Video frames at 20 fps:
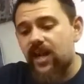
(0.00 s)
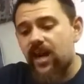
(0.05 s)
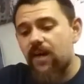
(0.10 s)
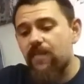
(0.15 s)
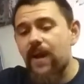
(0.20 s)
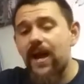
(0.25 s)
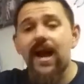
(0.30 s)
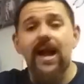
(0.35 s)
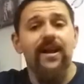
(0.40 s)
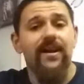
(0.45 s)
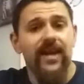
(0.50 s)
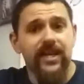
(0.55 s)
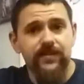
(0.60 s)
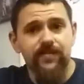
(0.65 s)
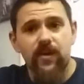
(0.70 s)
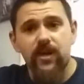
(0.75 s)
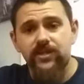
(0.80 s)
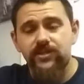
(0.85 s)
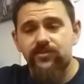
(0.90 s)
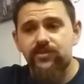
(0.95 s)
I had an
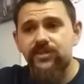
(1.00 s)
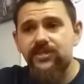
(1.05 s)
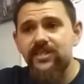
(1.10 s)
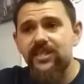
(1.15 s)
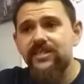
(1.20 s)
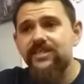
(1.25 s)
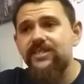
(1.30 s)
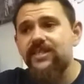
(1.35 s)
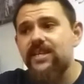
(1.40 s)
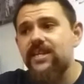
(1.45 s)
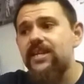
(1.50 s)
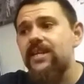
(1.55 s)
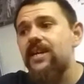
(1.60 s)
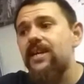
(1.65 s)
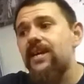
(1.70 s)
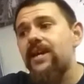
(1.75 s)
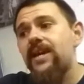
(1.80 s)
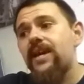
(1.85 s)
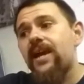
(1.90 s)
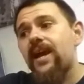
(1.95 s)
Xbox 360,
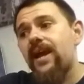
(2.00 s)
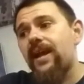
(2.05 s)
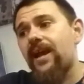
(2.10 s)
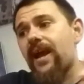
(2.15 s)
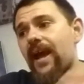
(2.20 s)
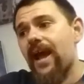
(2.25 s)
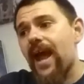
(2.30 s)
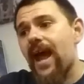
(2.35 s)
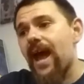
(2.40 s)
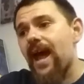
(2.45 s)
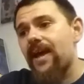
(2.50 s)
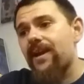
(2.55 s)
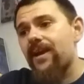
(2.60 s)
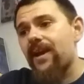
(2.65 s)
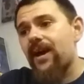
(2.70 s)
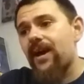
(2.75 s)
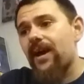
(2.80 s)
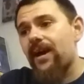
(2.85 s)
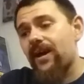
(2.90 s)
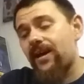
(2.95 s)
and
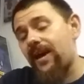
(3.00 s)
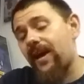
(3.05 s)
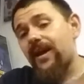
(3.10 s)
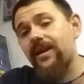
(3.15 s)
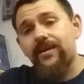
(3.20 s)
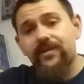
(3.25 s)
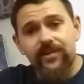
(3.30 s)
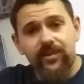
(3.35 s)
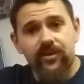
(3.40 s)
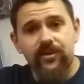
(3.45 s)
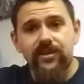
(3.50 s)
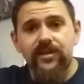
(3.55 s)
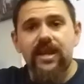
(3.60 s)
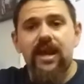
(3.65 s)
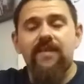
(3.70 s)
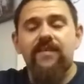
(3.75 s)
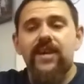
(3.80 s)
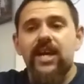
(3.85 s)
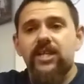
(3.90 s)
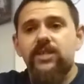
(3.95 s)
I currently
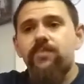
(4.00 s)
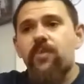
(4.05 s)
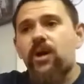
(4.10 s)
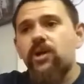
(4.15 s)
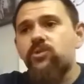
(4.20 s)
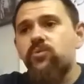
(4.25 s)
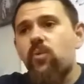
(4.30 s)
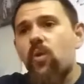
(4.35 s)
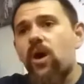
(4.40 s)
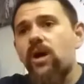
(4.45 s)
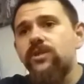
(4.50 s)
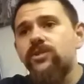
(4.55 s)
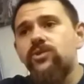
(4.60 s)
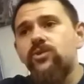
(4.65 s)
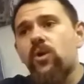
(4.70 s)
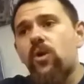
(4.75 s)
have an Xbox One.